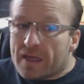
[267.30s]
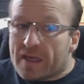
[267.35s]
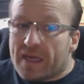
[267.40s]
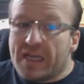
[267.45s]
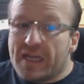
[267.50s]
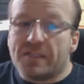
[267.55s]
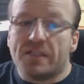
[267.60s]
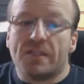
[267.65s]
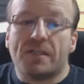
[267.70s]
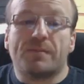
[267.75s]

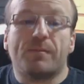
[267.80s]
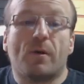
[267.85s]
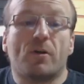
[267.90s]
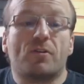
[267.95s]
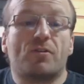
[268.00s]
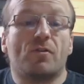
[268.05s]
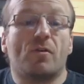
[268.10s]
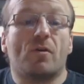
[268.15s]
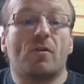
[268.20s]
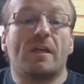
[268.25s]
Key to this
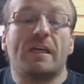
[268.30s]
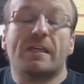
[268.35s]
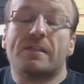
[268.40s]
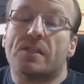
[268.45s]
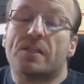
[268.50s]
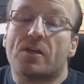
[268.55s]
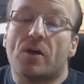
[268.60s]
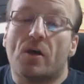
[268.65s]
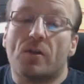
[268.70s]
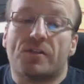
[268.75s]
module
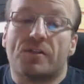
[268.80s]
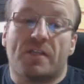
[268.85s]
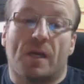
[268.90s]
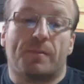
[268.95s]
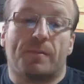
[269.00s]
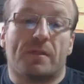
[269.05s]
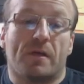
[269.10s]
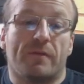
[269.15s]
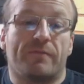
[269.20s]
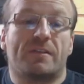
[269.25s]
is the
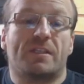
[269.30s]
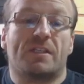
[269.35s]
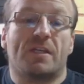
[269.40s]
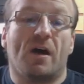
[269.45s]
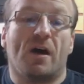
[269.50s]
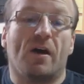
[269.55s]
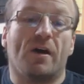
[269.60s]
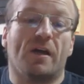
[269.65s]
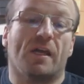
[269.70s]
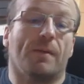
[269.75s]
concept of
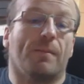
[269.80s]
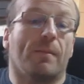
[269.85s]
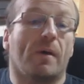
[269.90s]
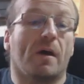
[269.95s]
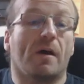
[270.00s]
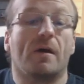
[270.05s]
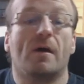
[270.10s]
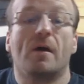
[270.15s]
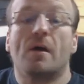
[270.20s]
time,